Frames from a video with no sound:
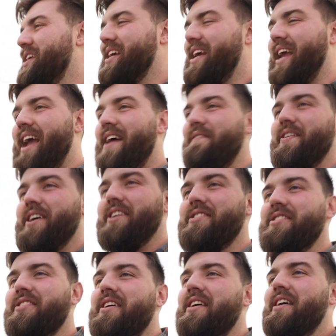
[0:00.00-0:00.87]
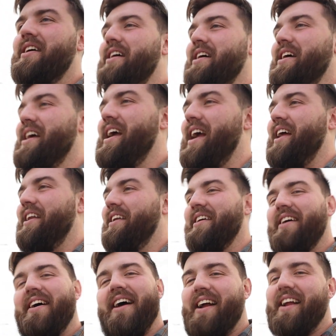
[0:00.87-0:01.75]
canvas. And
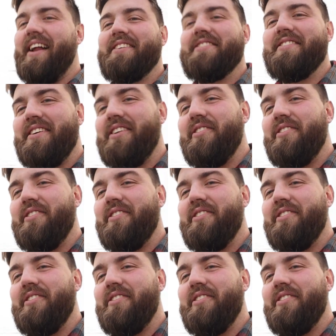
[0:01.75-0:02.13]
I can actually